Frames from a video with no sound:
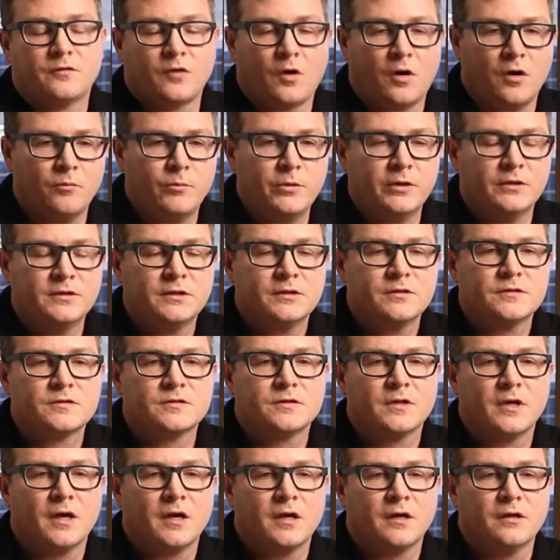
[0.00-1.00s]
tall
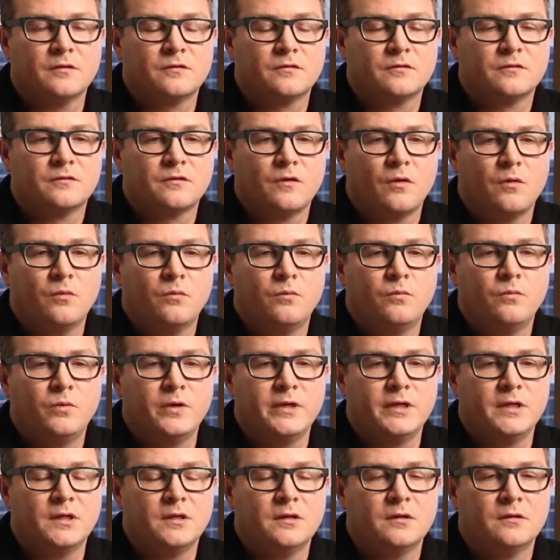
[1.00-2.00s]
buildings. So
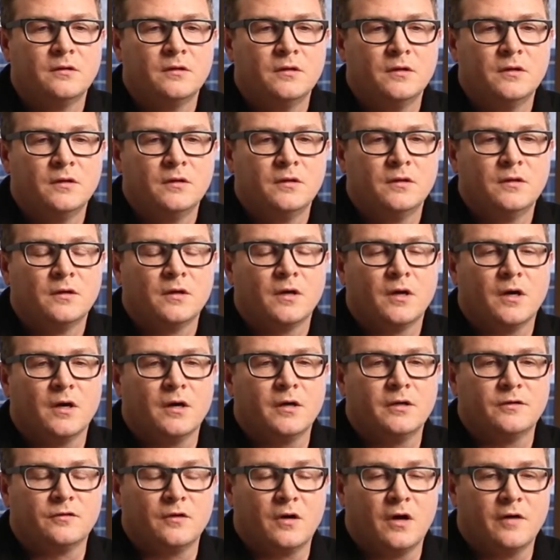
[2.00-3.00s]

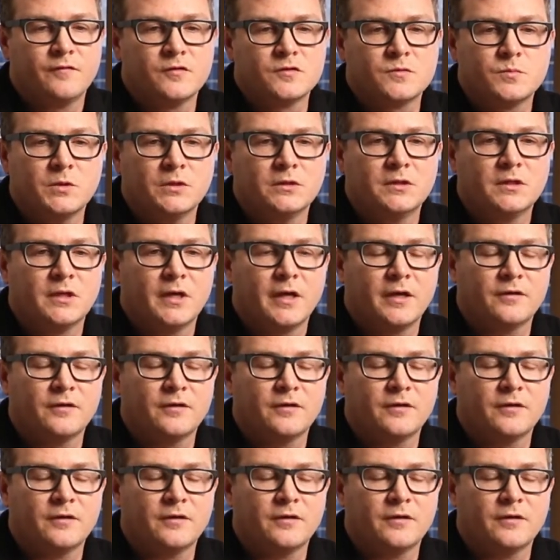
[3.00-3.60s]
it's an office building.